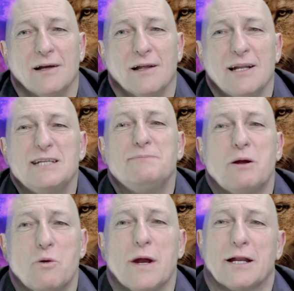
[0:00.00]
Let's be
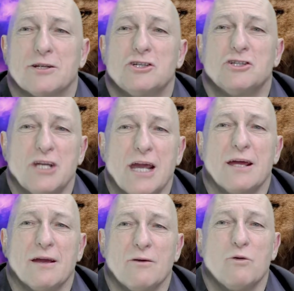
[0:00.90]
quick to
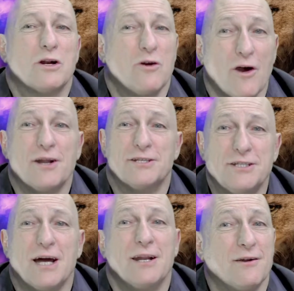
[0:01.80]
share what God has
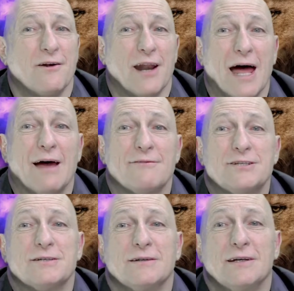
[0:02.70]
done in our
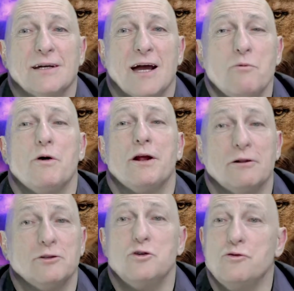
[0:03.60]
lives and what
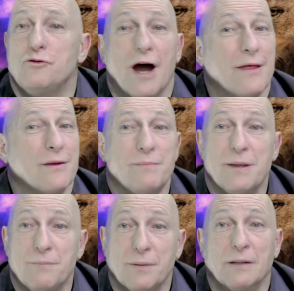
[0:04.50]
He'll do for other
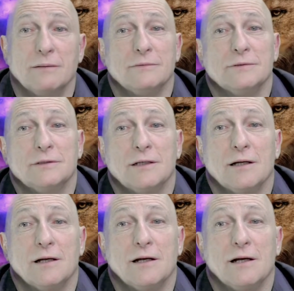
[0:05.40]
people.
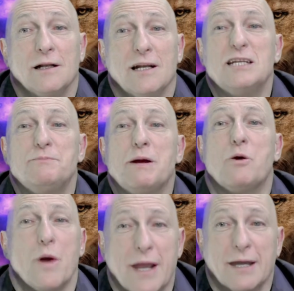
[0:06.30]
Let's be
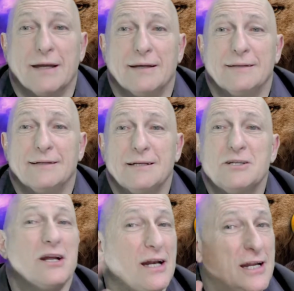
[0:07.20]
quicker
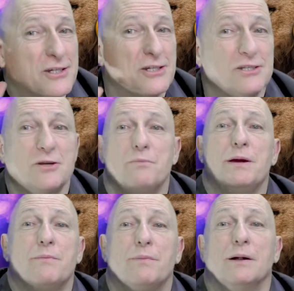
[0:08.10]
to listen to
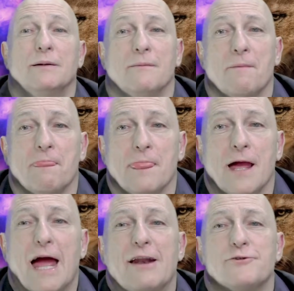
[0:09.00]
people
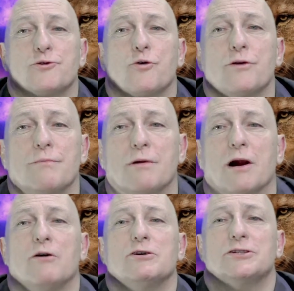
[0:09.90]
and draw them
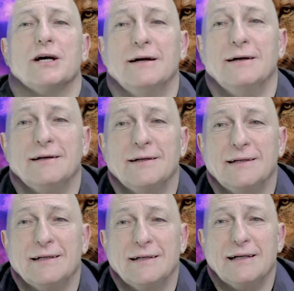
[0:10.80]
closer
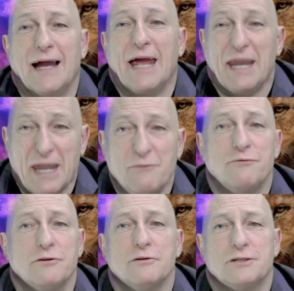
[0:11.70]
and
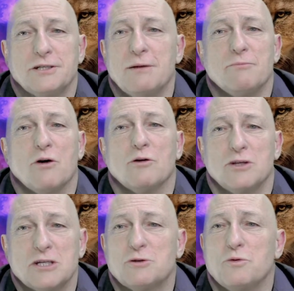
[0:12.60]
influence them not
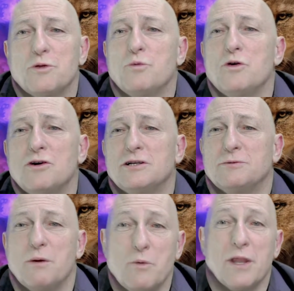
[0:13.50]
just with words
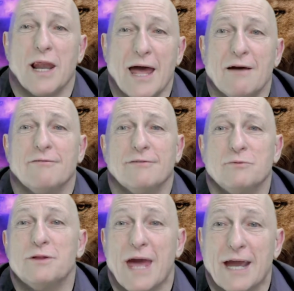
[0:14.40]
but with love and
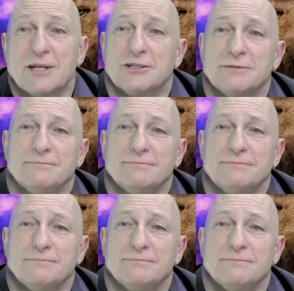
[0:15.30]
with action.